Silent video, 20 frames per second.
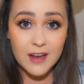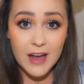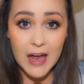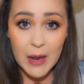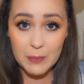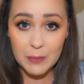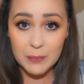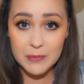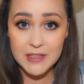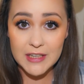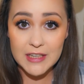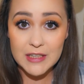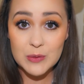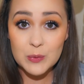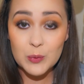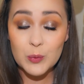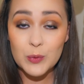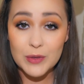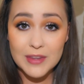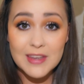I'm obsessed
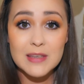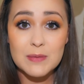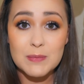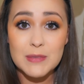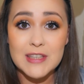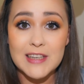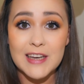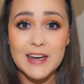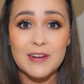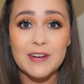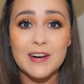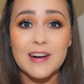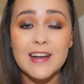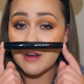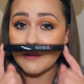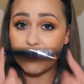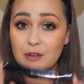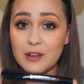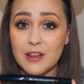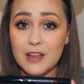with this mascara.
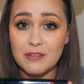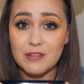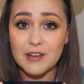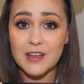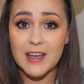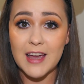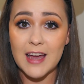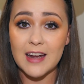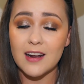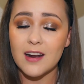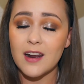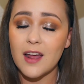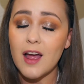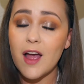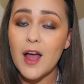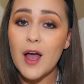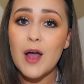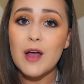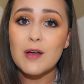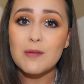If you live in Canada,
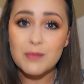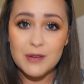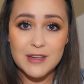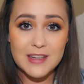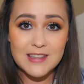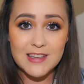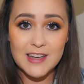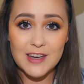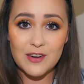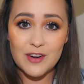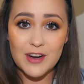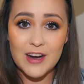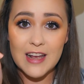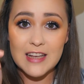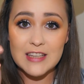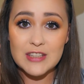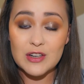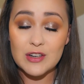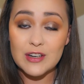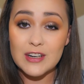please get your
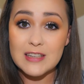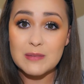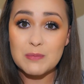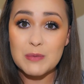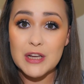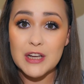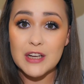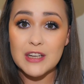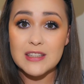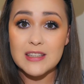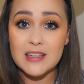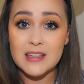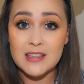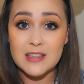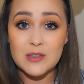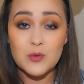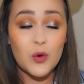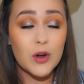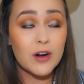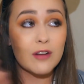hands on this because this
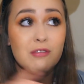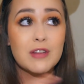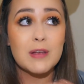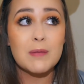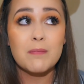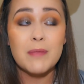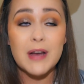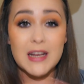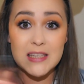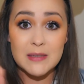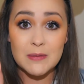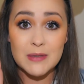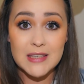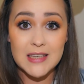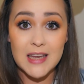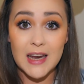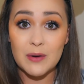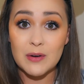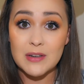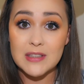is one of the best
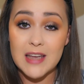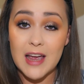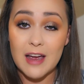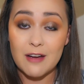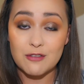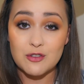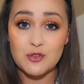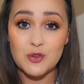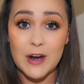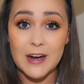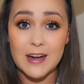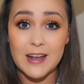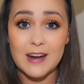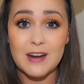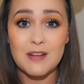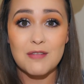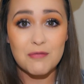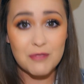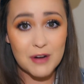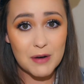mascaras I have tried in
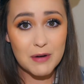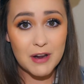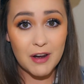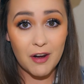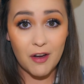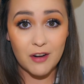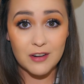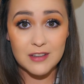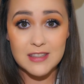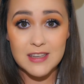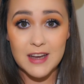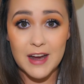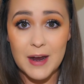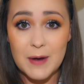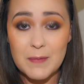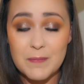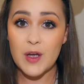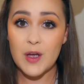a very long time.